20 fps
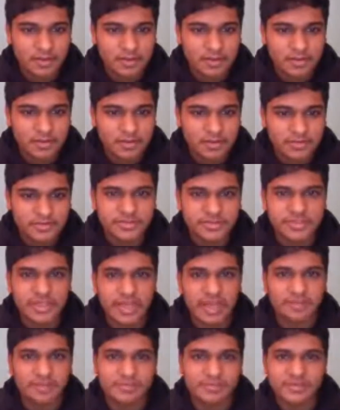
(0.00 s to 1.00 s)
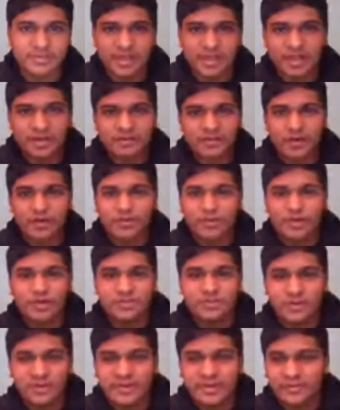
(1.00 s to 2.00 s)
Yeah, I mean they have all
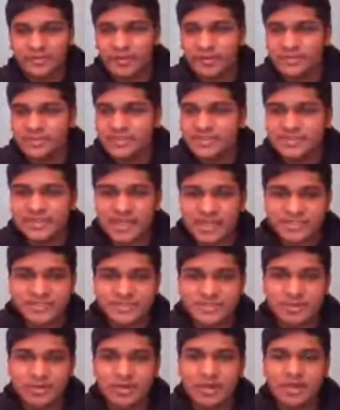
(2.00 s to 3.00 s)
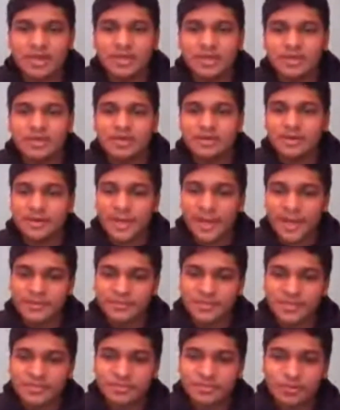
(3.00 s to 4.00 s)
these guys. So I think the
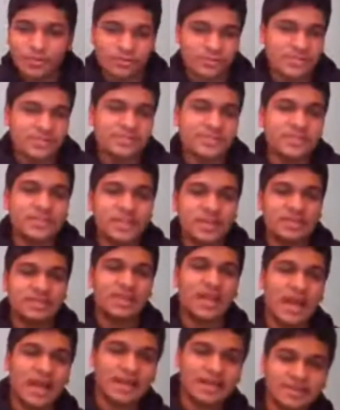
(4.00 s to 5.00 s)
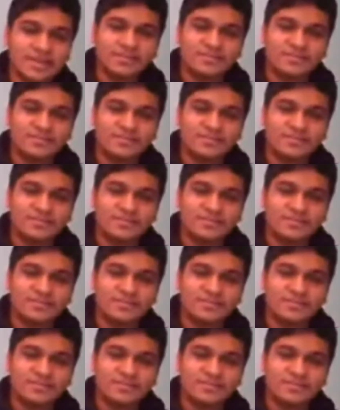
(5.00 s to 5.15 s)
only thing they lack in terms